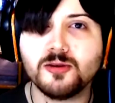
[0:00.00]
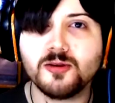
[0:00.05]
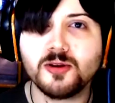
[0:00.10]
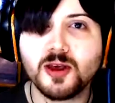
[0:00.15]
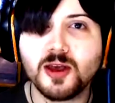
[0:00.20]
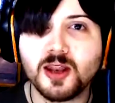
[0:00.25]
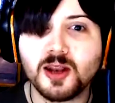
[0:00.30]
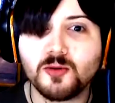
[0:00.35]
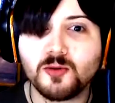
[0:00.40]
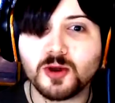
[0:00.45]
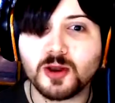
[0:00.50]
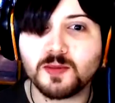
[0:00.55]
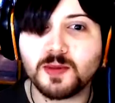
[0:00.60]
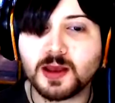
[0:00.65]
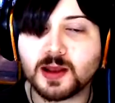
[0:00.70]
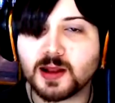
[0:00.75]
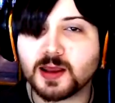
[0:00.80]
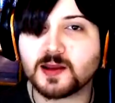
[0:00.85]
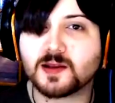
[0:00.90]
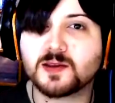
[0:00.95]
kind of want to
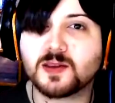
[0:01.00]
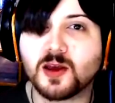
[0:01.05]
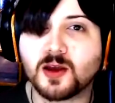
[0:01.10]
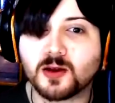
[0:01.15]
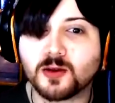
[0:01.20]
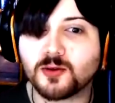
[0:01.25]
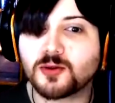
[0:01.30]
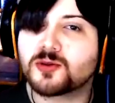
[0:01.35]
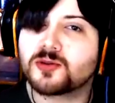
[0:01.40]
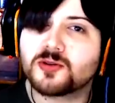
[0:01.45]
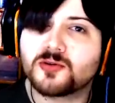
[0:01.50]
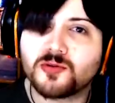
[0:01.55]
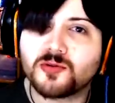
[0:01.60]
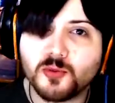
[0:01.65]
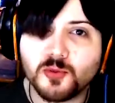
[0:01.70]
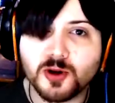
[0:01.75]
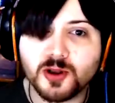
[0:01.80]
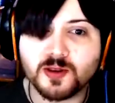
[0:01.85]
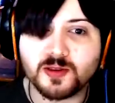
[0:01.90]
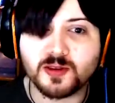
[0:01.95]
make like a tunnel through from
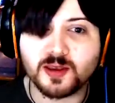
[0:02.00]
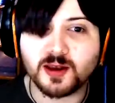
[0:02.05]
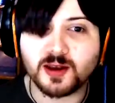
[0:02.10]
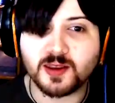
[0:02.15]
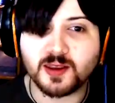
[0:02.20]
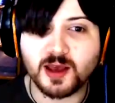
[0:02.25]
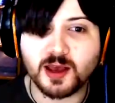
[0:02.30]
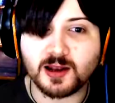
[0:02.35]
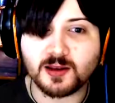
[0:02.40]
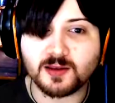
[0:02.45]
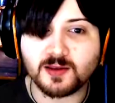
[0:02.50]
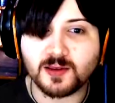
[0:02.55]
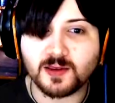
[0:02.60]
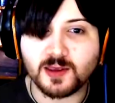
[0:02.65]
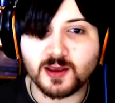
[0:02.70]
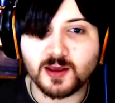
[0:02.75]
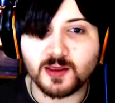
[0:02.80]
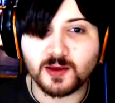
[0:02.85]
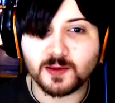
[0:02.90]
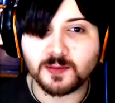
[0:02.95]
one side of the island to
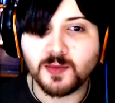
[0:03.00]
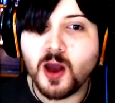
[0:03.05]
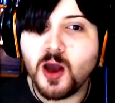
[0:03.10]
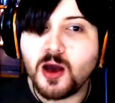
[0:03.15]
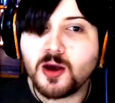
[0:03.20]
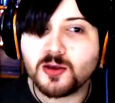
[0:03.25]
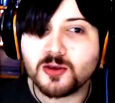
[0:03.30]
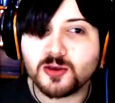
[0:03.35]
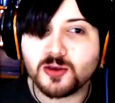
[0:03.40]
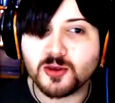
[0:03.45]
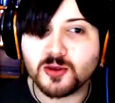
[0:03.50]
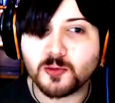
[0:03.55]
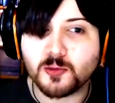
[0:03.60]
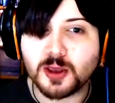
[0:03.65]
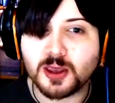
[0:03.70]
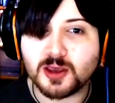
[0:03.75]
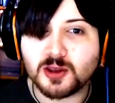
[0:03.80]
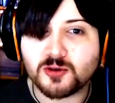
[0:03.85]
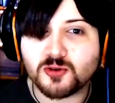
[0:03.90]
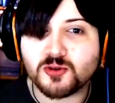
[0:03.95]
the other so that we
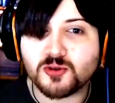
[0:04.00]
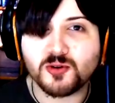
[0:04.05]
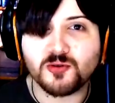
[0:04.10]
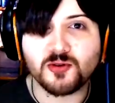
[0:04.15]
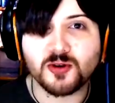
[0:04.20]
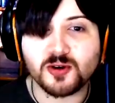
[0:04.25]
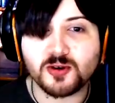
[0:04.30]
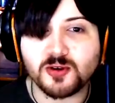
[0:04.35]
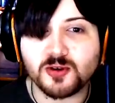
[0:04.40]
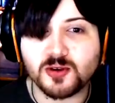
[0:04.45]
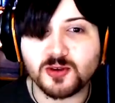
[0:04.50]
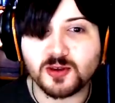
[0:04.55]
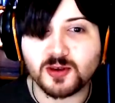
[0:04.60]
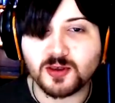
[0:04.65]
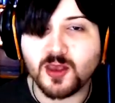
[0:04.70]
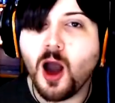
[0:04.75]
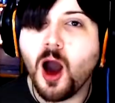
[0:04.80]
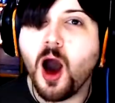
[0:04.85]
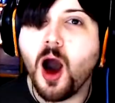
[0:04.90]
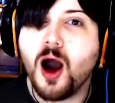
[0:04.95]
can traverse things.
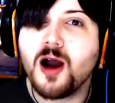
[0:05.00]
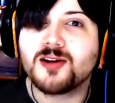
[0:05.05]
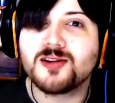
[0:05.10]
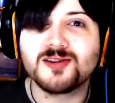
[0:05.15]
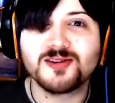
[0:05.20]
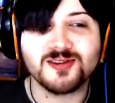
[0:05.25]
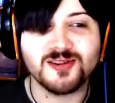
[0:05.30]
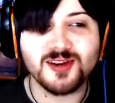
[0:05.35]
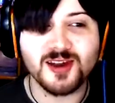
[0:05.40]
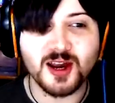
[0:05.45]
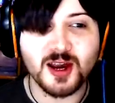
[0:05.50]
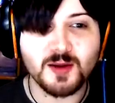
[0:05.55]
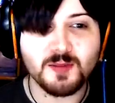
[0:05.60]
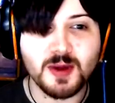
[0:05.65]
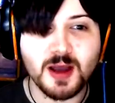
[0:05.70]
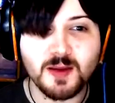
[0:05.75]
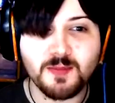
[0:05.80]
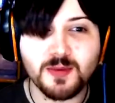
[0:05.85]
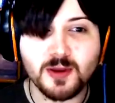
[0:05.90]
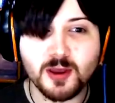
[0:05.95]
Did you hear
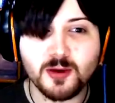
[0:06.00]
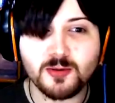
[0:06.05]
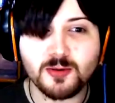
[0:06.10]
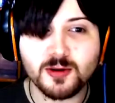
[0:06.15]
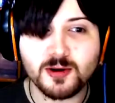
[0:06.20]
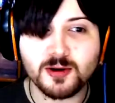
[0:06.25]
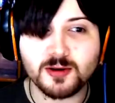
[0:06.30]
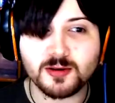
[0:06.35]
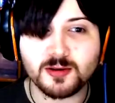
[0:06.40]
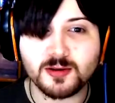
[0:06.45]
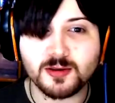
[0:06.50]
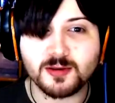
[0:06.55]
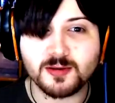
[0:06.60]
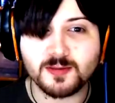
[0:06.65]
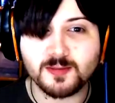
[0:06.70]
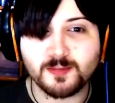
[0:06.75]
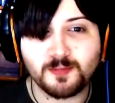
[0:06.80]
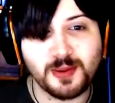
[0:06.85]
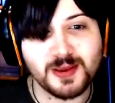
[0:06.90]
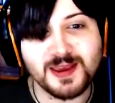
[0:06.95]
my big words?
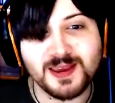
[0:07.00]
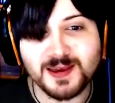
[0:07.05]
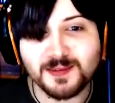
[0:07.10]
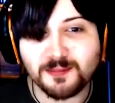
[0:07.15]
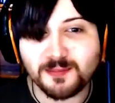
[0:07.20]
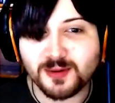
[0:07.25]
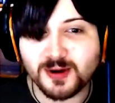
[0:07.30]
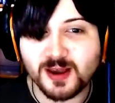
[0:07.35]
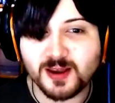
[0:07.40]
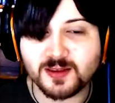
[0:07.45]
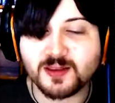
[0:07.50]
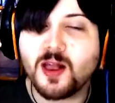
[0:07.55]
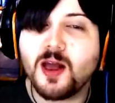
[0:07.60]
Be impressed